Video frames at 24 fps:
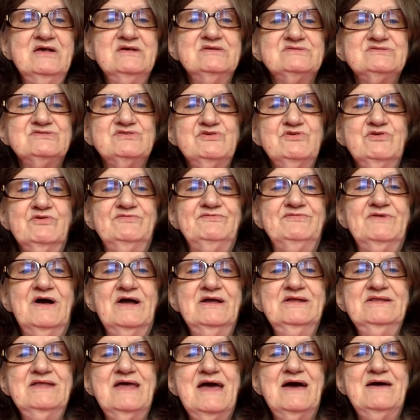So you'll
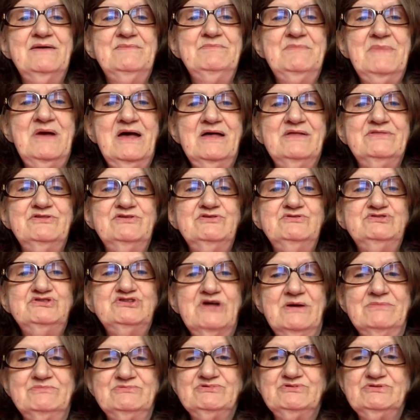find that in Matthew
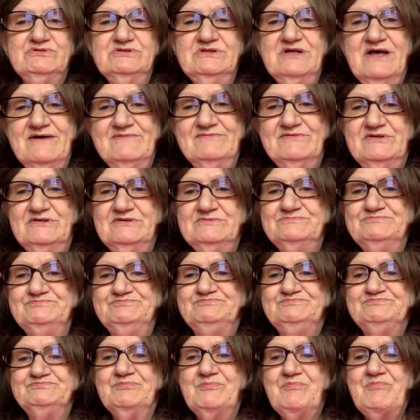chapter 11.
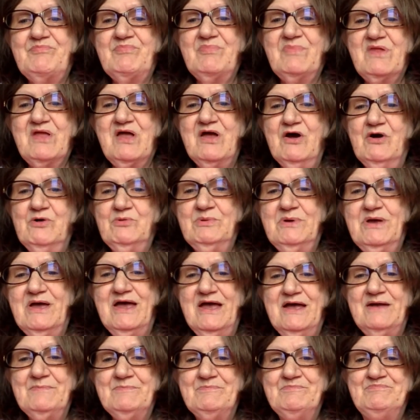
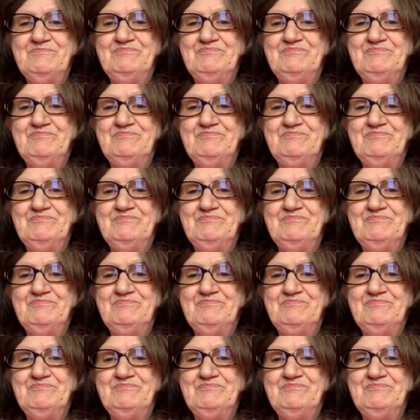Okay.